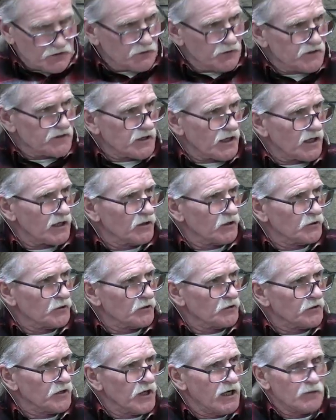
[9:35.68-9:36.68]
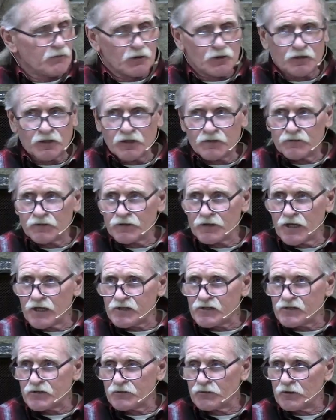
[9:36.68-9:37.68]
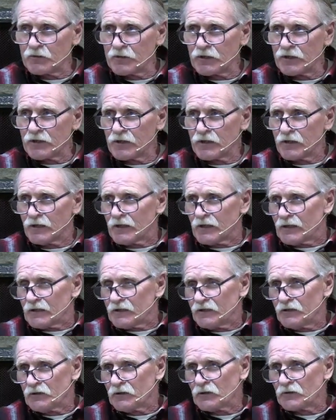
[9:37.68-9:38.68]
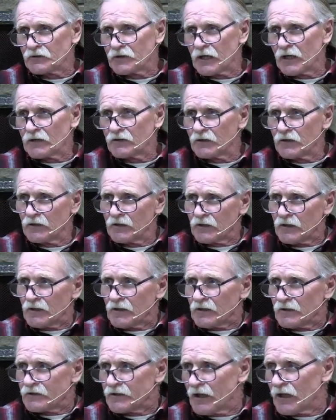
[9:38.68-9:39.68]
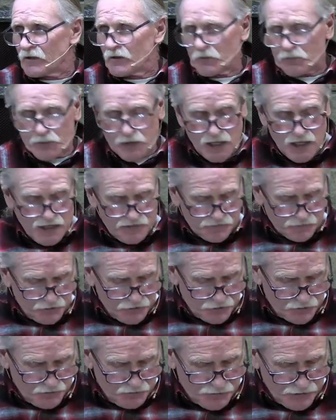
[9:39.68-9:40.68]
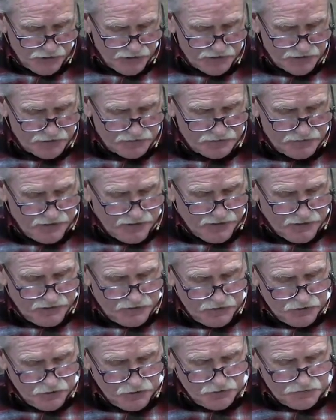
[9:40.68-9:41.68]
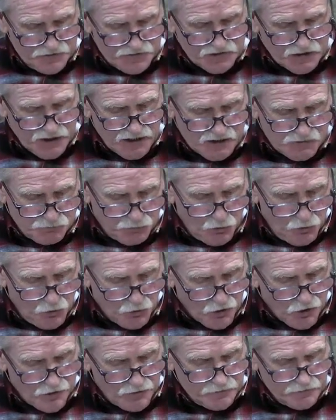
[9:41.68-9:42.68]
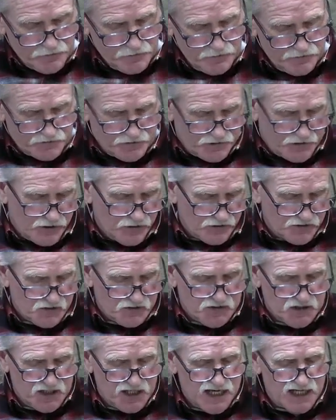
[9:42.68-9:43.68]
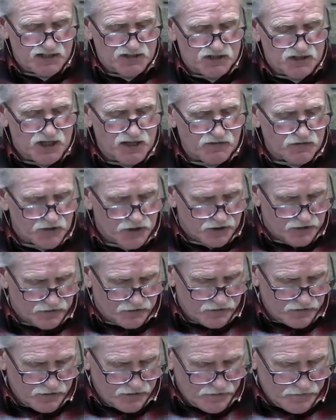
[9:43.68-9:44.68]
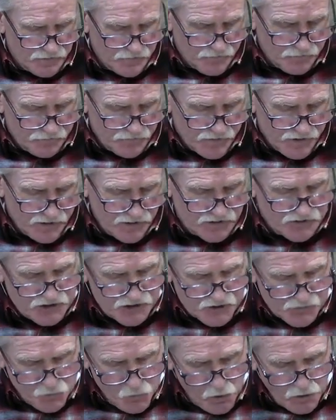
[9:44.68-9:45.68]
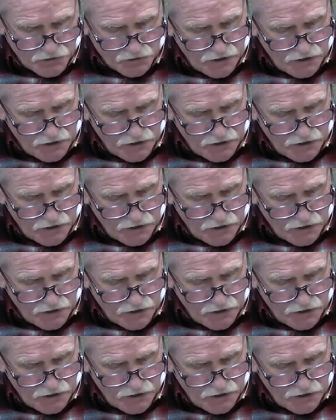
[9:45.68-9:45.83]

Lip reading: he's got a little neighbor living next to him, and down the path a little bit, and you know, this guy's poor. It tells us he had nothing, like just one